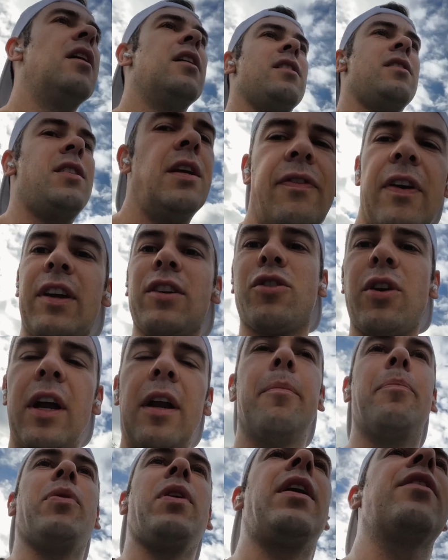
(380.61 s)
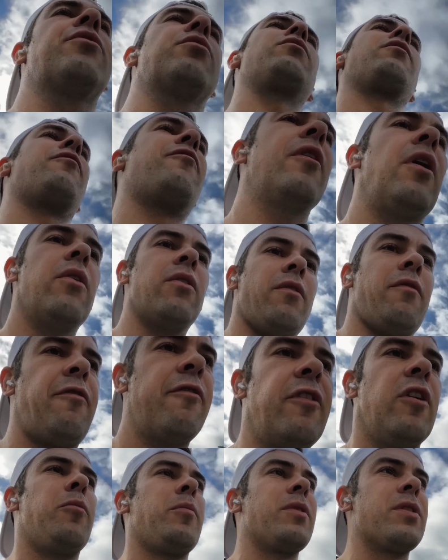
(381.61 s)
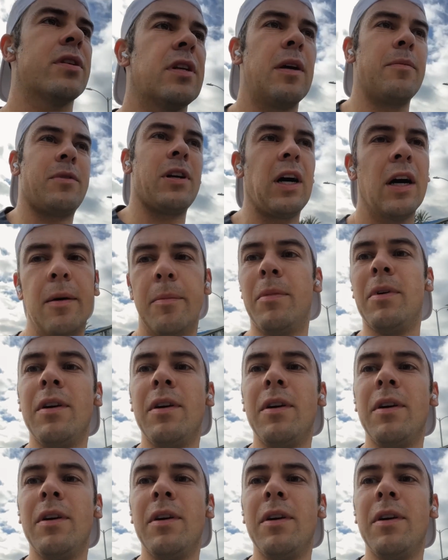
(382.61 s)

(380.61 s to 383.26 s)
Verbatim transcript: See if I can try to play it through the phone and film at the same time.